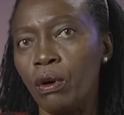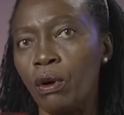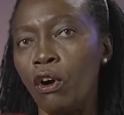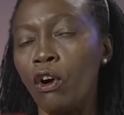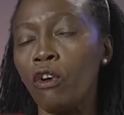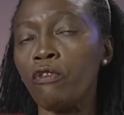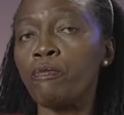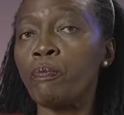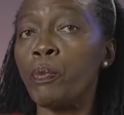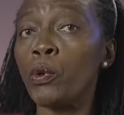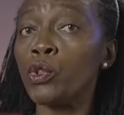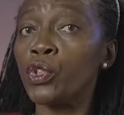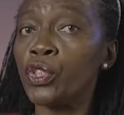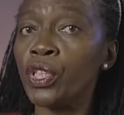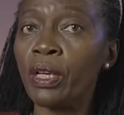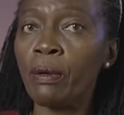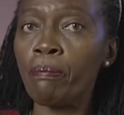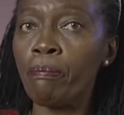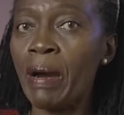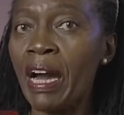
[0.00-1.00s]
of
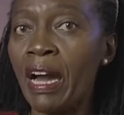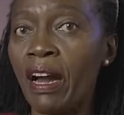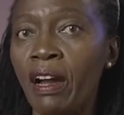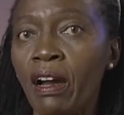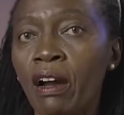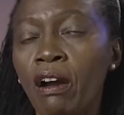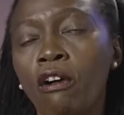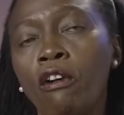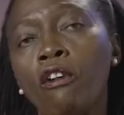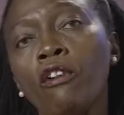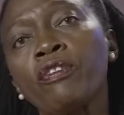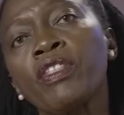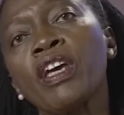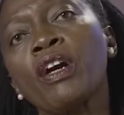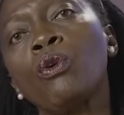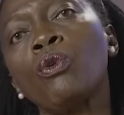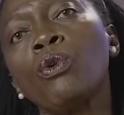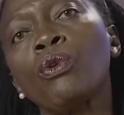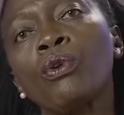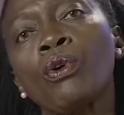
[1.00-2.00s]
pushing back on the
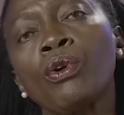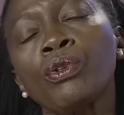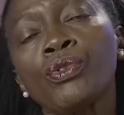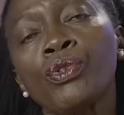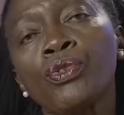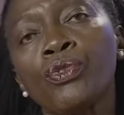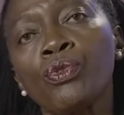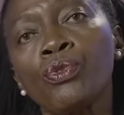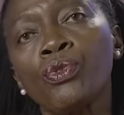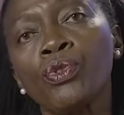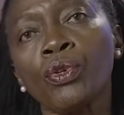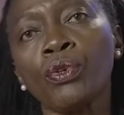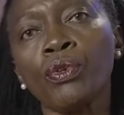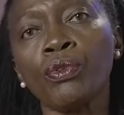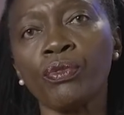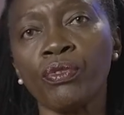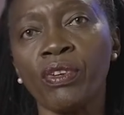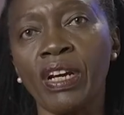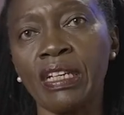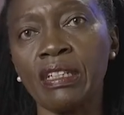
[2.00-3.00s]
constitutional
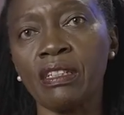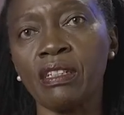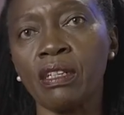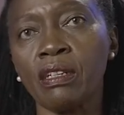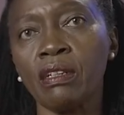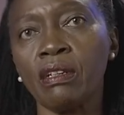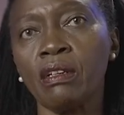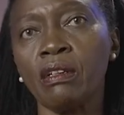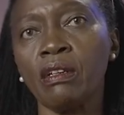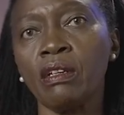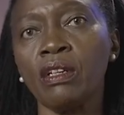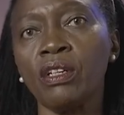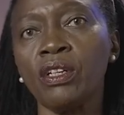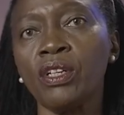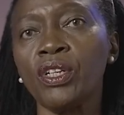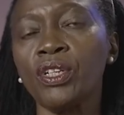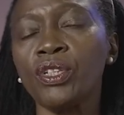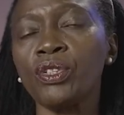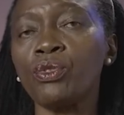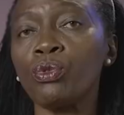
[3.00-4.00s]
right
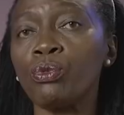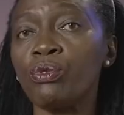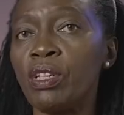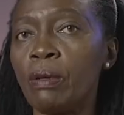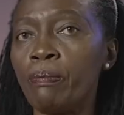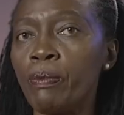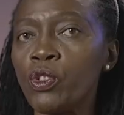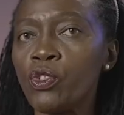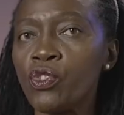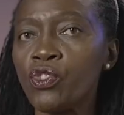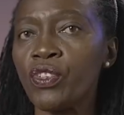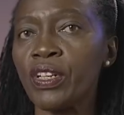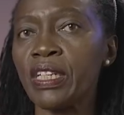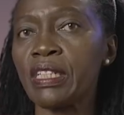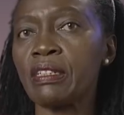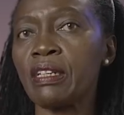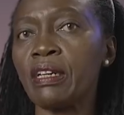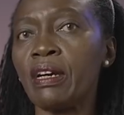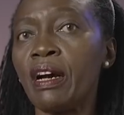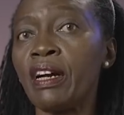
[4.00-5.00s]
to
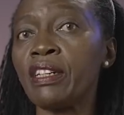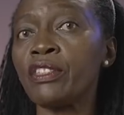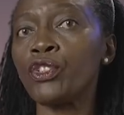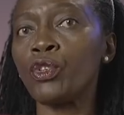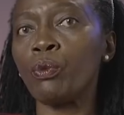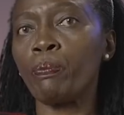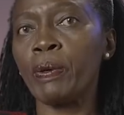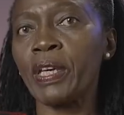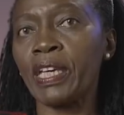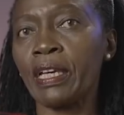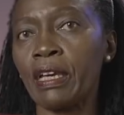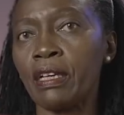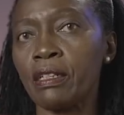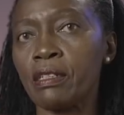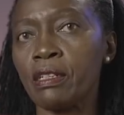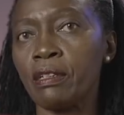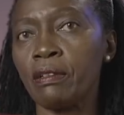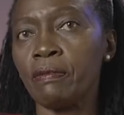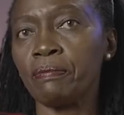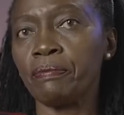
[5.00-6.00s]
demonstrate and to
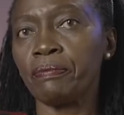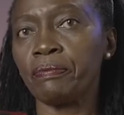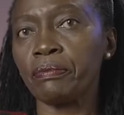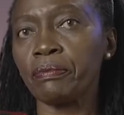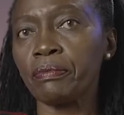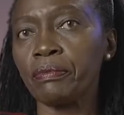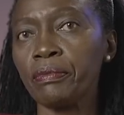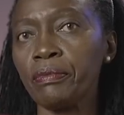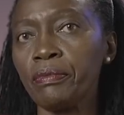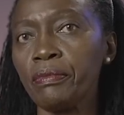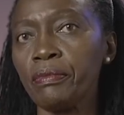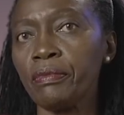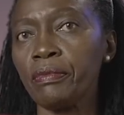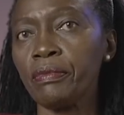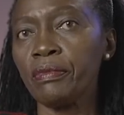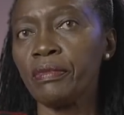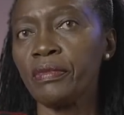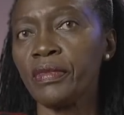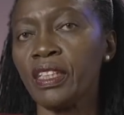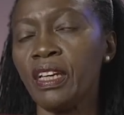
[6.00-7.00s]
picket.
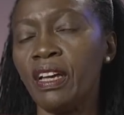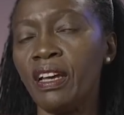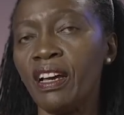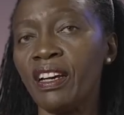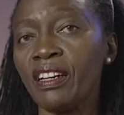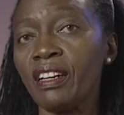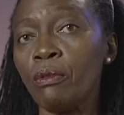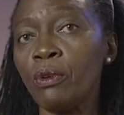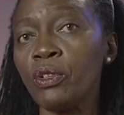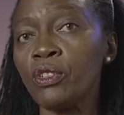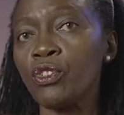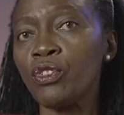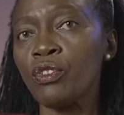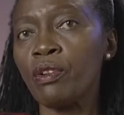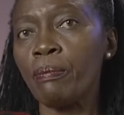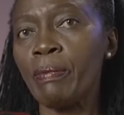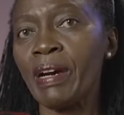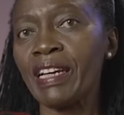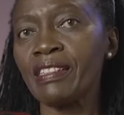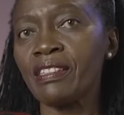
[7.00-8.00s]
And I want to
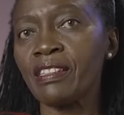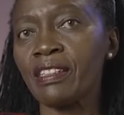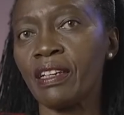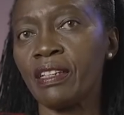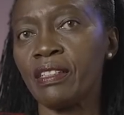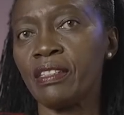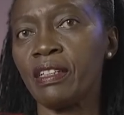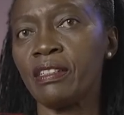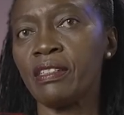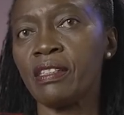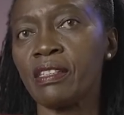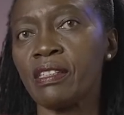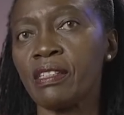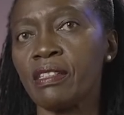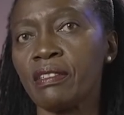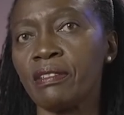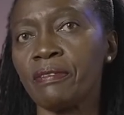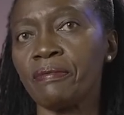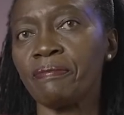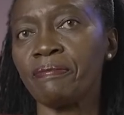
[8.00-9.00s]
remind Kenyans,
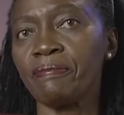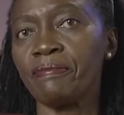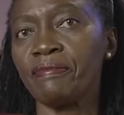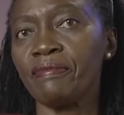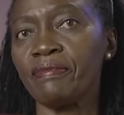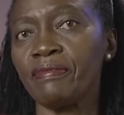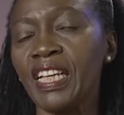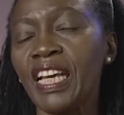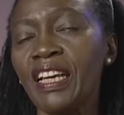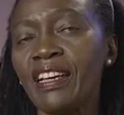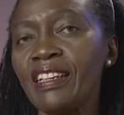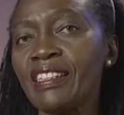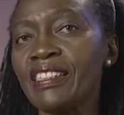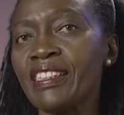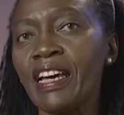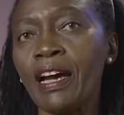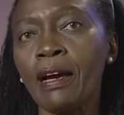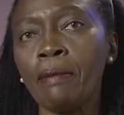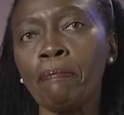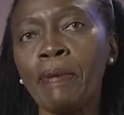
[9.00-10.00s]
it
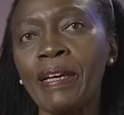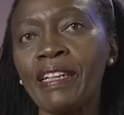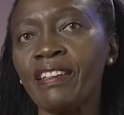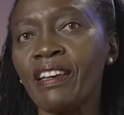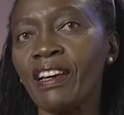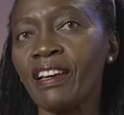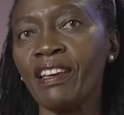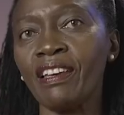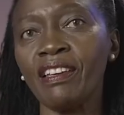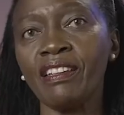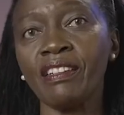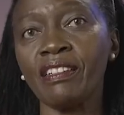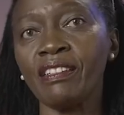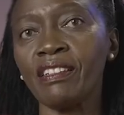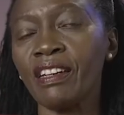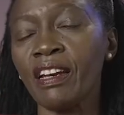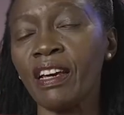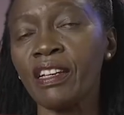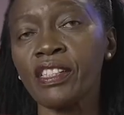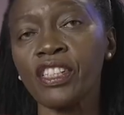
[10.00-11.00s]
happened again
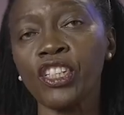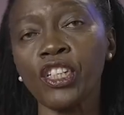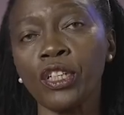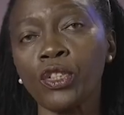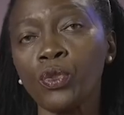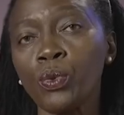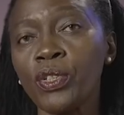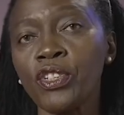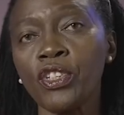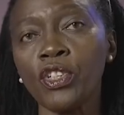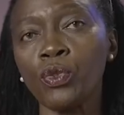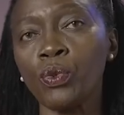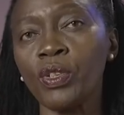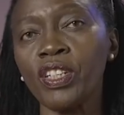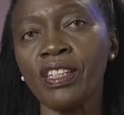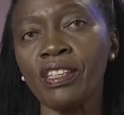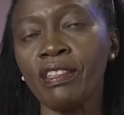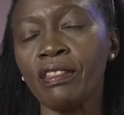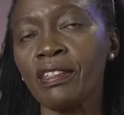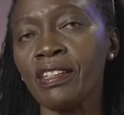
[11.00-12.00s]
last year,
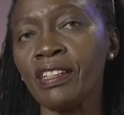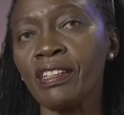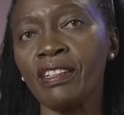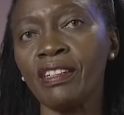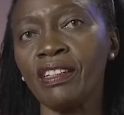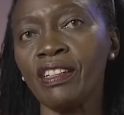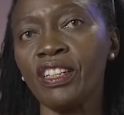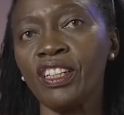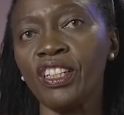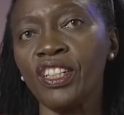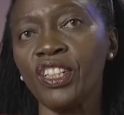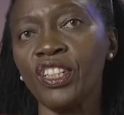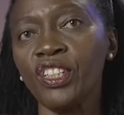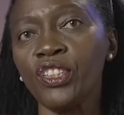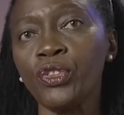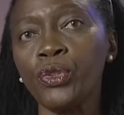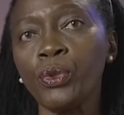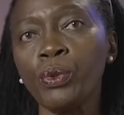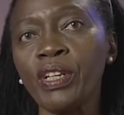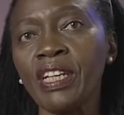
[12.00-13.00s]
2023,
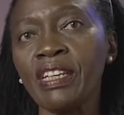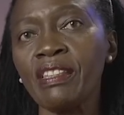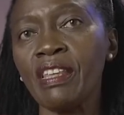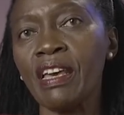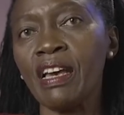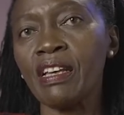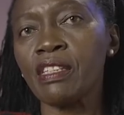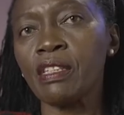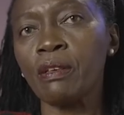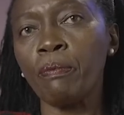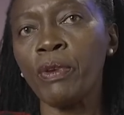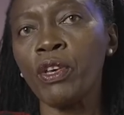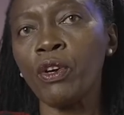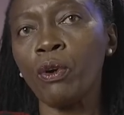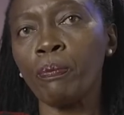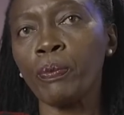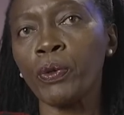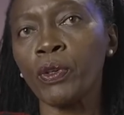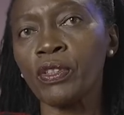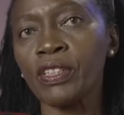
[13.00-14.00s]
during the
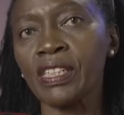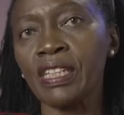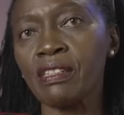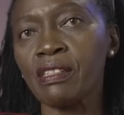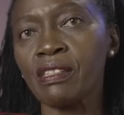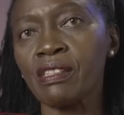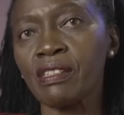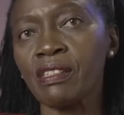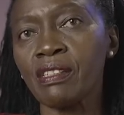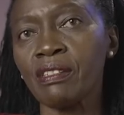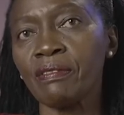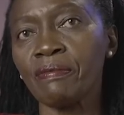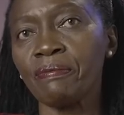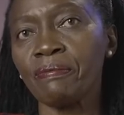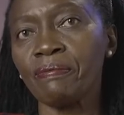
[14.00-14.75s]
Azimio protests.